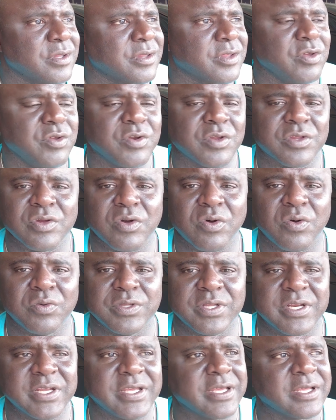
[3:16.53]
So you just
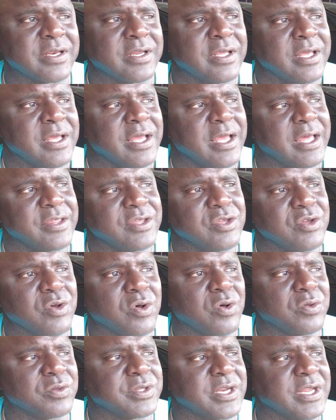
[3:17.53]
hold it in, and then you
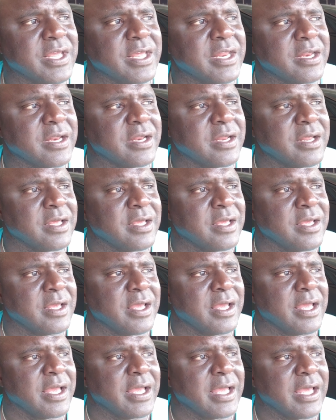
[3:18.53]
hold it in,
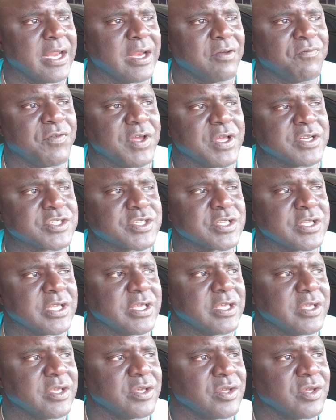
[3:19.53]
and
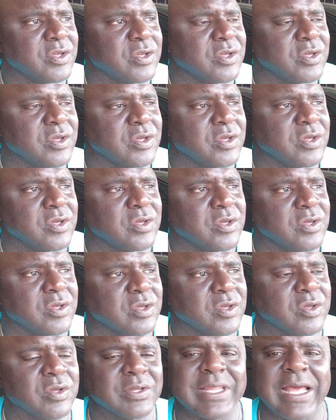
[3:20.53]
eventually
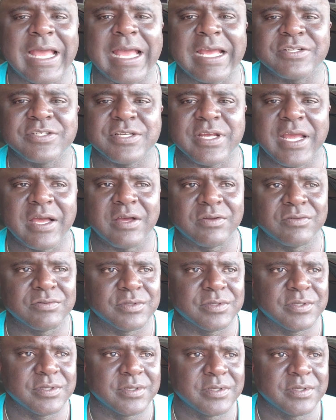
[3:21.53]
you lash out